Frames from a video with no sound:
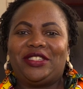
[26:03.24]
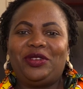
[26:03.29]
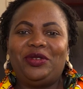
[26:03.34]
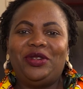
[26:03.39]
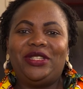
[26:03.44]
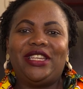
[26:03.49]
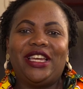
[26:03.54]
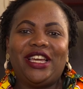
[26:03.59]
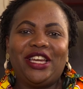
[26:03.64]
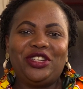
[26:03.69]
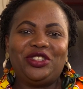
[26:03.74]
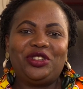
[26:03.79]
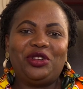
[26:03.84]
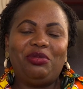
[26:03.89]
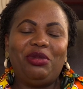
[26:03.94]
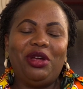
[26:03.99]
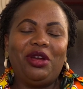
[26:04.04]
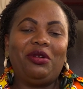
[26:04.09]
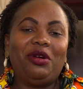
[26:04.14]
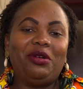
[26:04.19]
so we take a
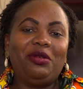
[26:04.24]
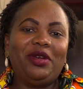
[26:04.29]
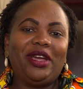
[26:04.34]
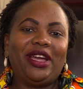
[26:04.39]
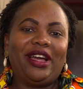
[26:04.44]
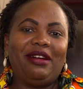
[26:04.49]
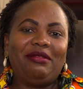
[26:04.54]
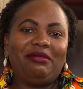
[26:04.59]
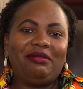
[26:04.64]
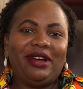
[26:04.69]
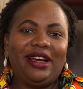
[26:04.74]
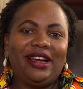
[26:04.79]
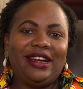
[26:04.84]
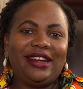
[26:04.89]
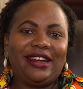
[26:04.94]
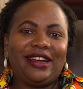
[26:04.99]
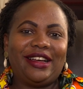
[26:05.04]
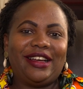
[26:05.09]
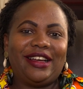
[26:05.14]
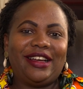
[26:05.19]
short break. When we come
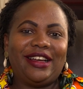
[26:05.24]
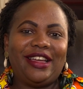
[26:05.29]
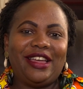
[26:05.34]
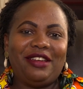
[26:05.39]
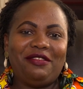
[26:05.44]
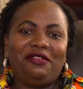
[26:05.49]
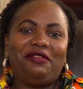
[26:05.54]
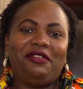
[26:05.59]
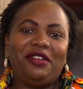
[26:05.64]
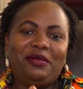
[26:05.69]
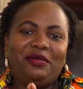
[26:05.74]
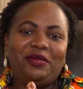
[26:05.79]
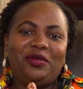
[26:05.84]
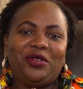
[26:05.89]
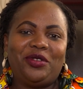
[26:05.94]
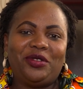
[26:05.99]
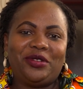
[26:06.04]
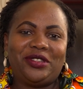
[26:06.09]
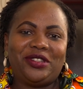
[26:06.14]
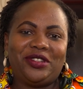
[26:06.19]
back,
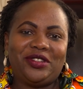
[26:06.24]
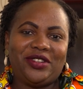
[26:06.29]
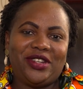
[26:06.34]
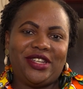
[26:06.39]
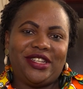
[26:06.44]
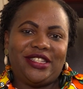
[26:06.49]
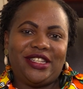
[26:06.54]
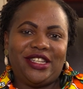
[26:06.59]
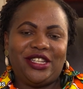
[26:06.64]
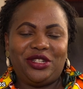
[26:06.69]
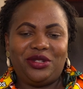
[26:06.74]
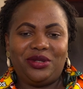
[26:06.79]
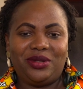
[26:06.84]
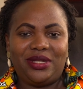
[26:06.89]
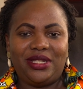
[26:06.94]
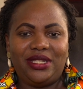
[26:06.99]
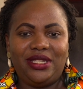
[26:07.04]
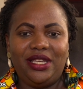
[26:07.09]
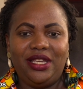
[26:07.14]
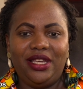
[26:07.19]
Ephraim goes straight
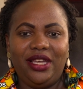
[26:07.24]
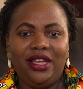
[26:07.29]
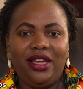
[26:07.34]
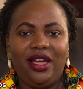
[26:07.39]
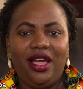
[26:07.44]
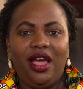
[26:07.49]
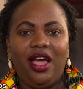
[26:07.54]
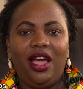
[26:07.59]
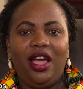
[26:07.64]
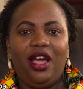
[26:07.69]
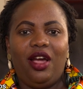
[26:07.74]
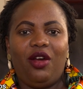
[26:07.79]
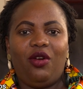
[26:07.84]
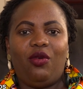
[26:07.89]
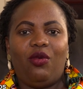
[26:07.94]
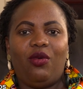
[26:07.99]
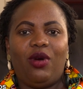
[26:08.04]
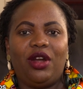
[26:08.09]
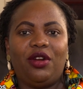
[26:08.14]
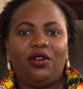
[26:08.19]
into singing
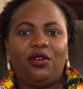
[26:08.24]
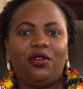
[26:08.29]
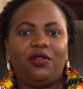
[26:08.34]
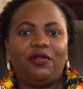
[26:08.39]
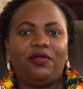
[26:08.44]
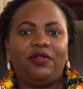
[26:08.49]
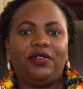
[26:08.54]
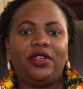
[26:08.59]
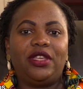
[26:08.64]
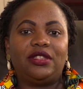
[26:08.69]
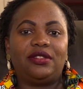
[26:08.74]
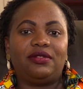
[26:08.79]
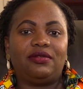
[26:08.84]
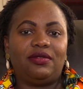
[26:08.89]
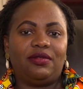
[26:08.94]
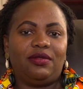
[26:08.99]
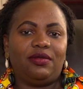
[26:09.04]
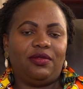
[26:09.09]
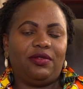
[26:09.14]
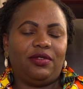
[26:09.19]
one of
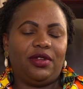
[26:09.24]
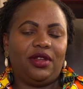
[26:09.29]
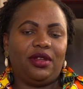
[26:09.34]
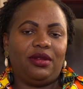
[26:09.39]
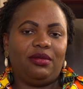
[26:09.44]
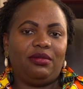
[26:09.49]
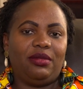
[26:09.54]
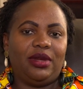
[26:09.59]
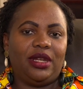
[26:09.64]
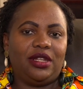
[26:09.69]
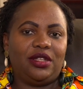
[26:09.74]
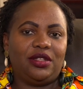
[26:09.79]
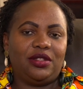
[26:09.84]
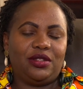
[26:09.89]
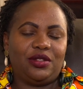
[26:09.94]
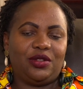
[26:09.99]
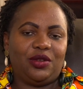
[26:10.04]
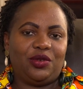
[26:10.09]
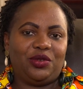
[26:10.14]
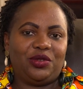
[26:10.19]
his very many
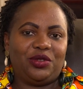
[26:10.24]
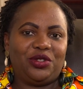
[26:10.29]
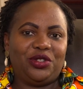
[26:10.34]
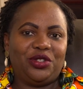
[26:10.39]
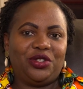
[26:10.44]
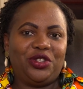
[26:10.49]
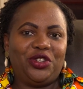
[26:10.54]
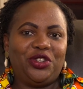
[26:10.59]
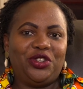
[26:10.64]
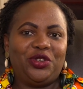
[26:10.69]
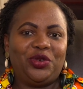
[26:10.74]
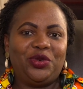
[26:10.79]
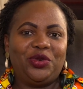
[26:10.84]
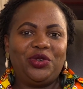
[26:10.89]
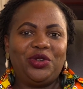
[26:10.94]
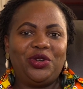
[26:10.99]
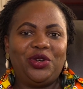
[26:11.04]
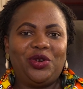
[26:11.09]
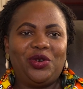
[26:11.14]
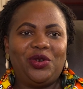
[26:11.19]
songs.
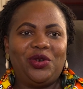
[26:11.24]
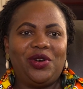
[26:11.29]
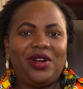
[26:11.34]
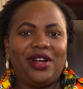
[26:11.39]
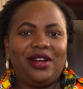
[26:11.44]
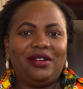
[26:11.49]
Don't go